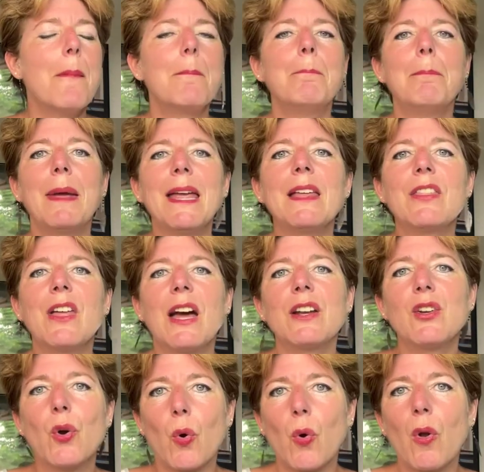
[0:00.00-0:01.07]
Make
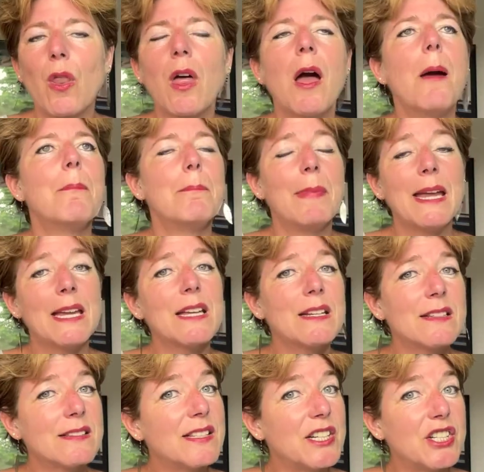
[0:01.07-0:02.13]
that goal, make a
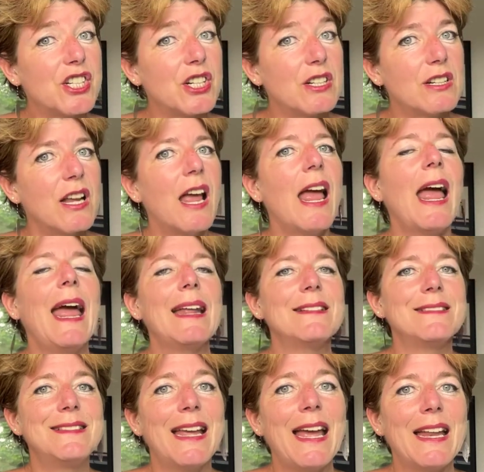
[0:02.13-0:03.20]
decision,
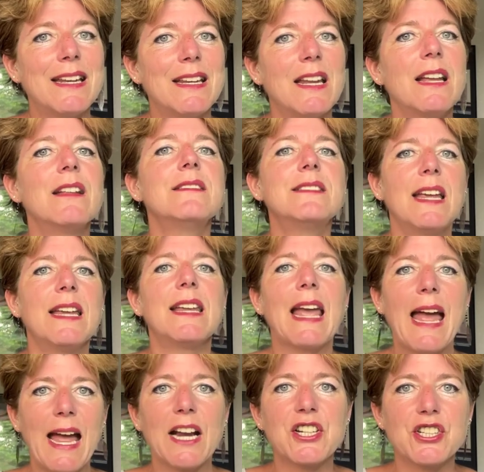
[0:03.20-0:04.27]
and then take
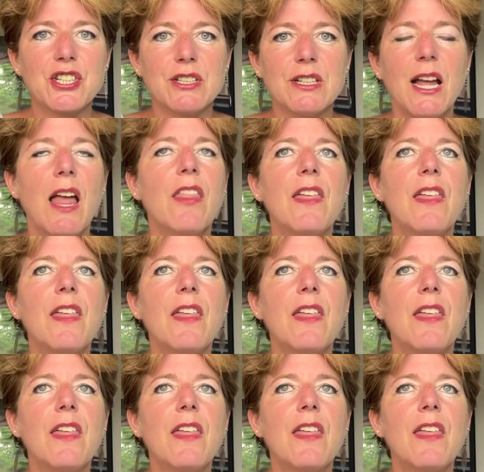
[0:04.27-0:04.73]
action.